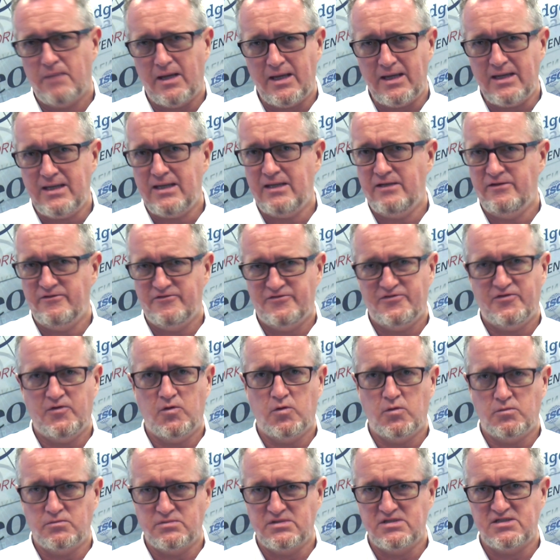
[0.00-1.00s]
make
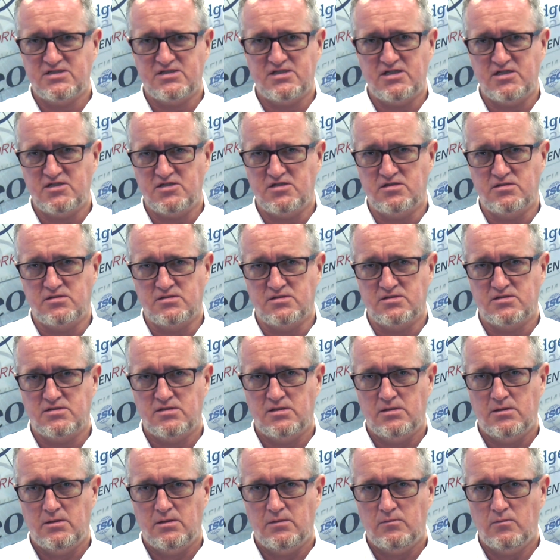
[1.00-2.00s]
informed decisions.
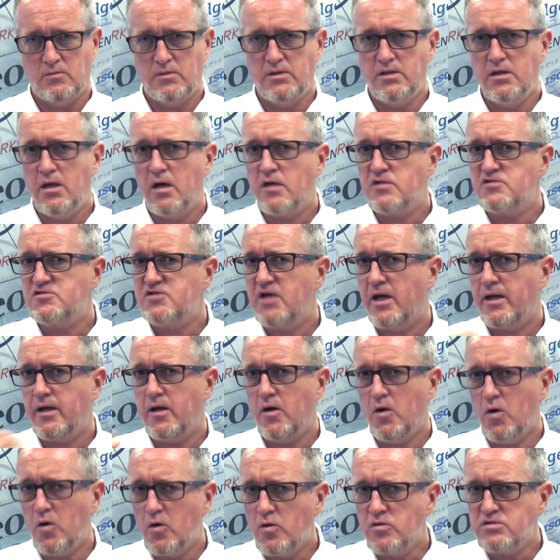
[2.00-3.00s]
We're not trying
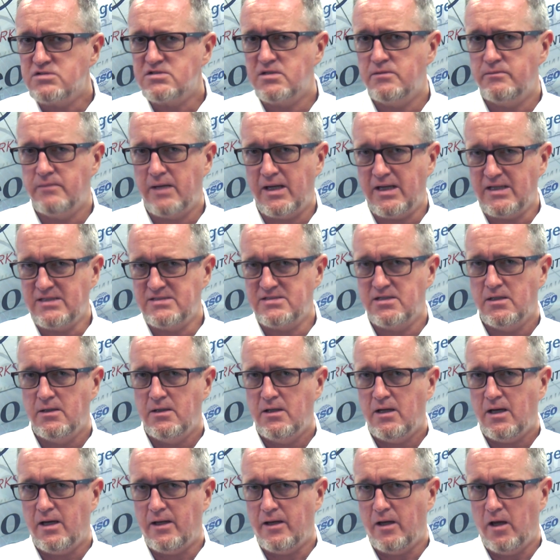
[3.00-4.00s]
to automate
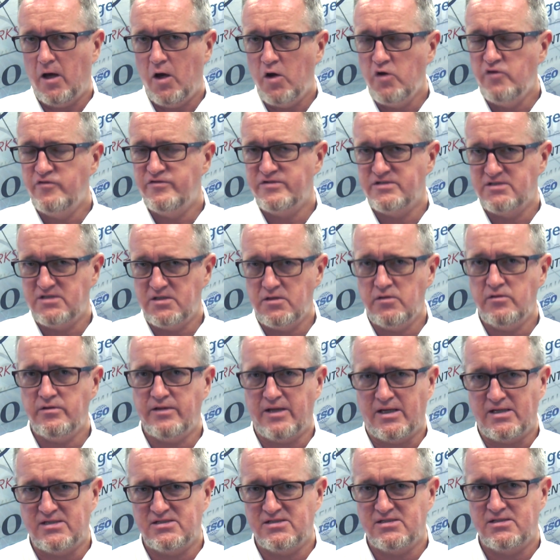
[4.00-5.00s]
and overdo
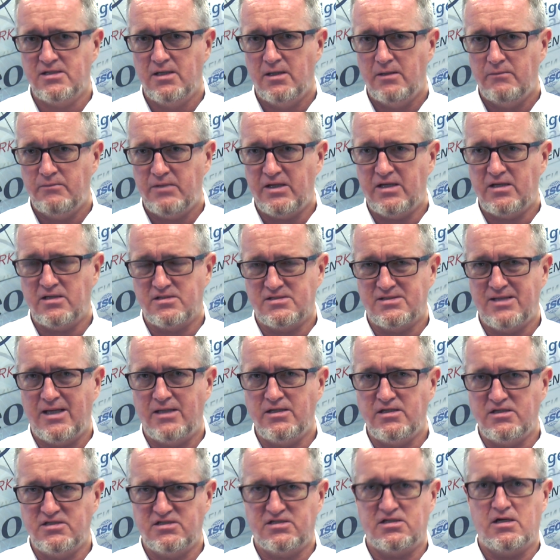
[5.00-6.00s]
this, because
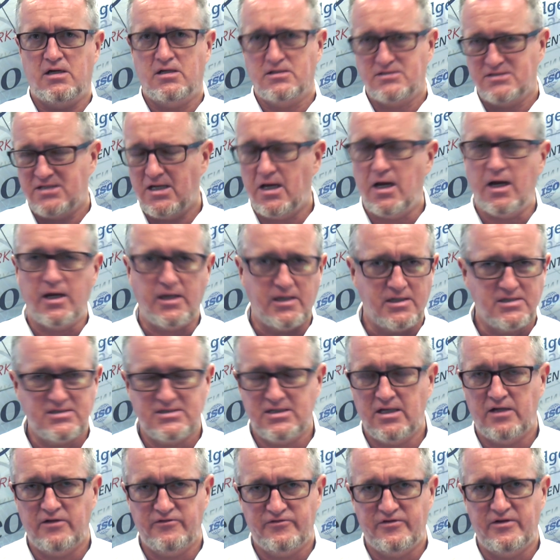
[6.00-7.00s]
then you start tying
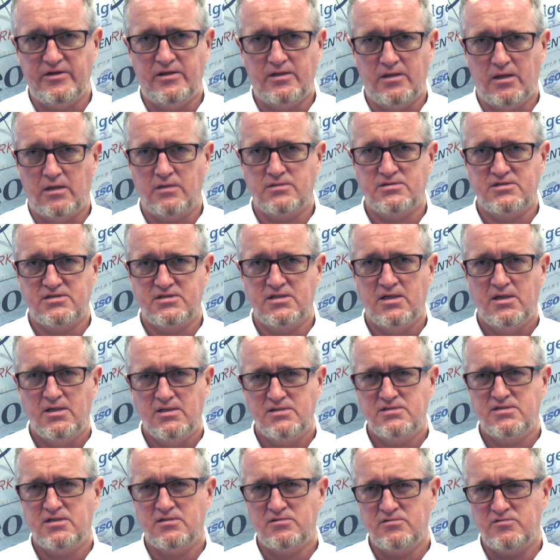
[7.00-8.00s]
yourself in knots.
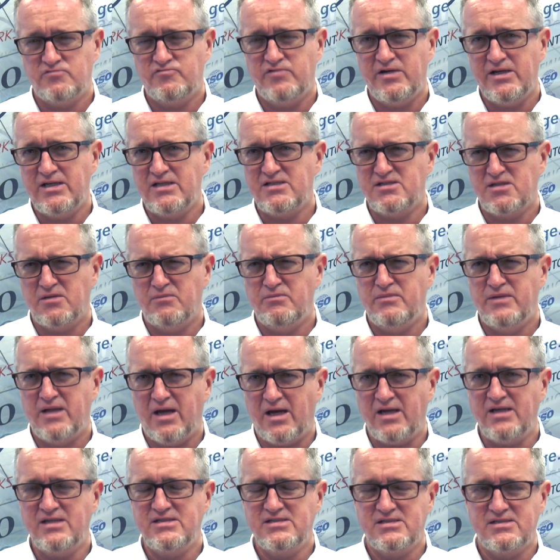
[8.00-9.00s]
So really some
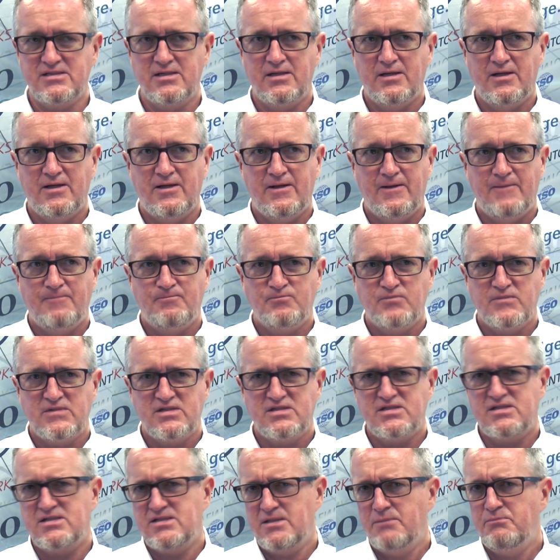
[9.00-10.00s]
nice,
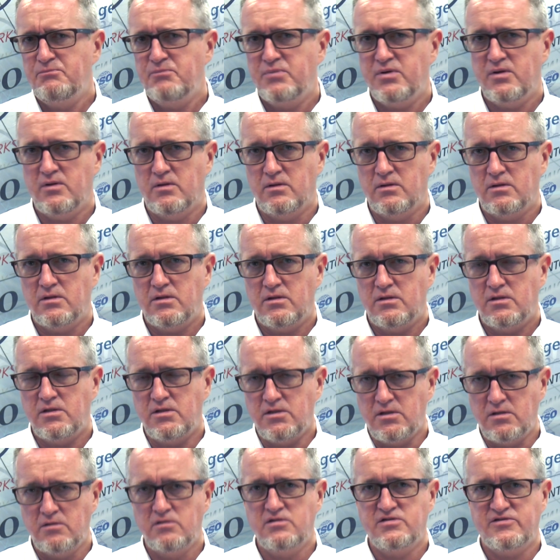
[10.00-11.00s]
simple,
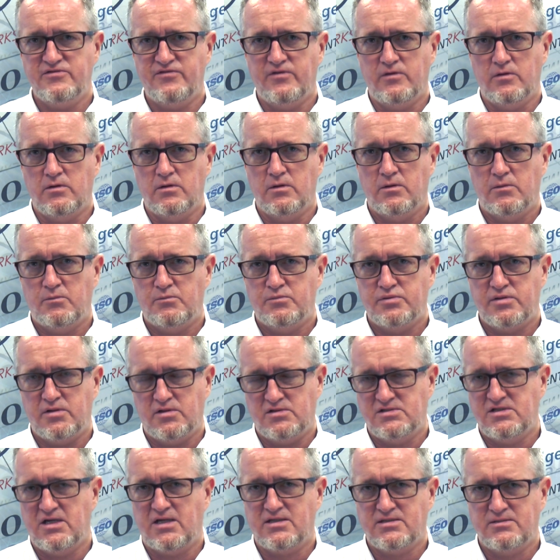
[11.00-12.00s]
useful
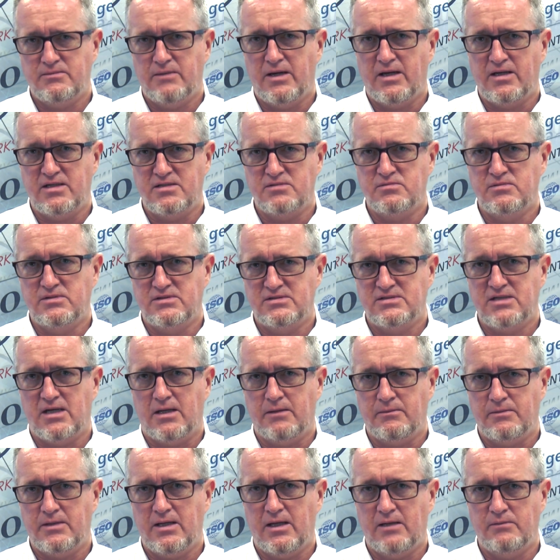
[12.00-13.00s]
project management
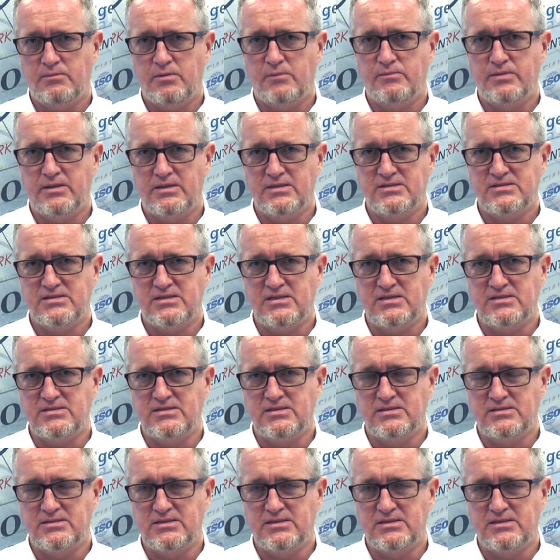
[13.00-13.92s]
type capabilities in